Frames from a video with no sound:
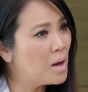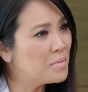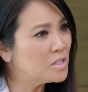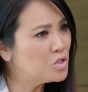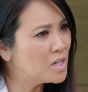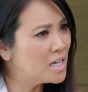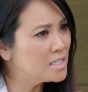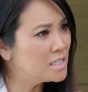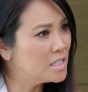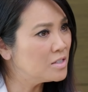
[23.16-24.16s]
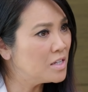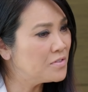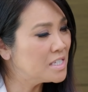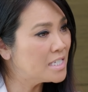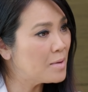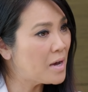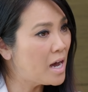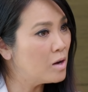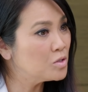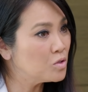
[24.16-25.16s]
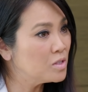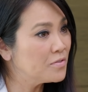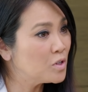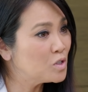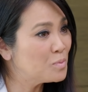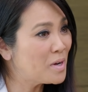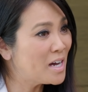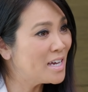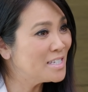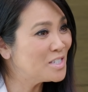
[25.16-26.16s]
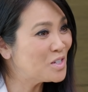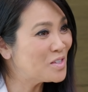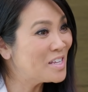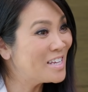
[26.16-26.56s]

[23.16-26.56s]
I mean, do you guys live in the same house or live close by? So